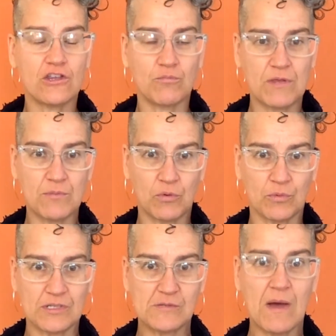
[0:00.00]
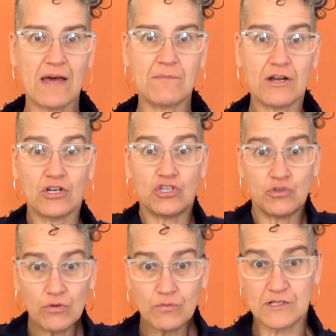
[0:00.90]
People will respond better.
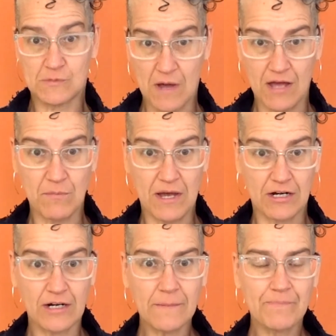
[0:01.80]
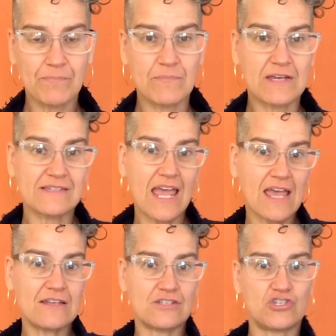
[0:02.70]
You'll respond better because
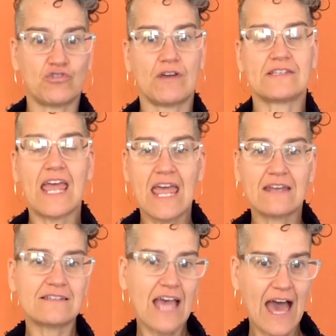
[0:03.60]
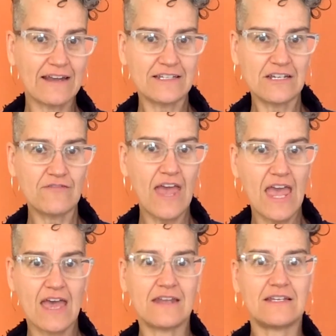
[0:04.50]
and is a choice. And is additive
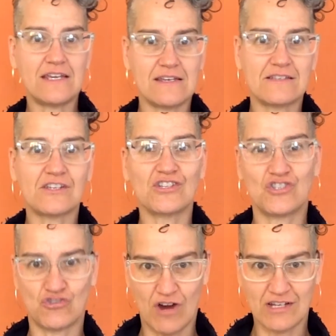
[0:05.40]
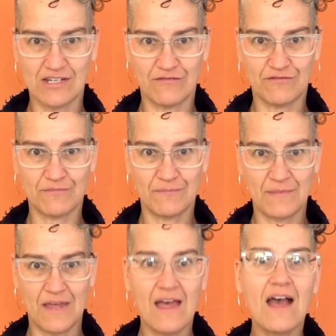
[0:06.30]
and is constructive.
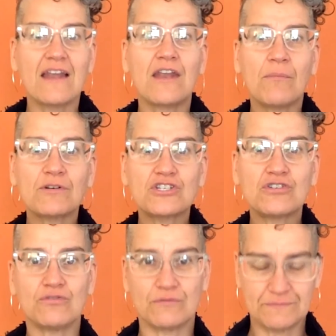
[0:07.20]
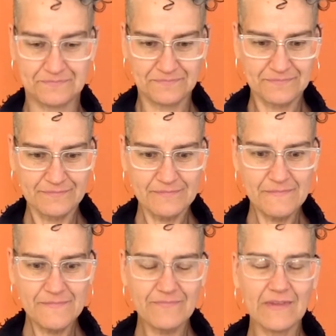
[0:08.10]
Number 2,
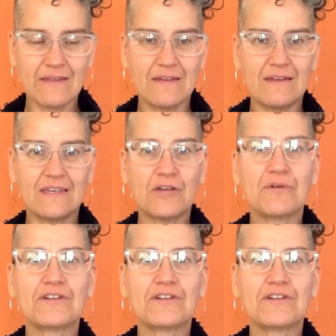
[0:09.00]
get rid